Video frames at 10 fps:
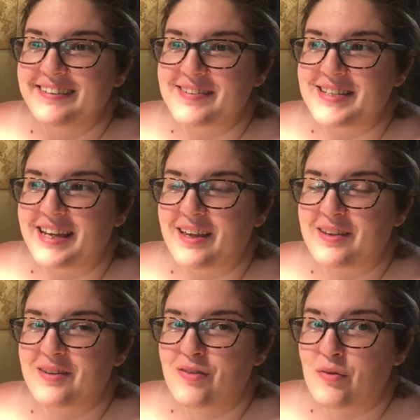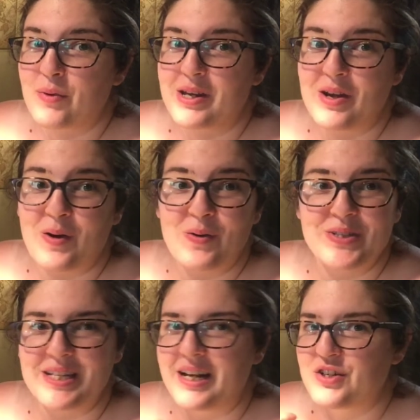It was like three
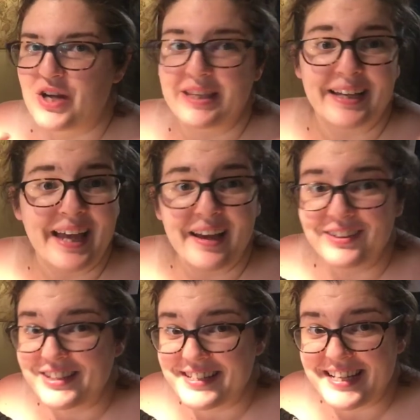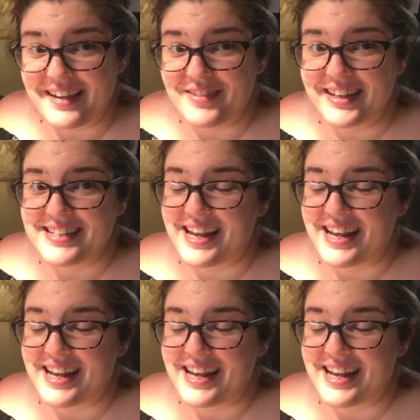nodes and I tried like hell to save it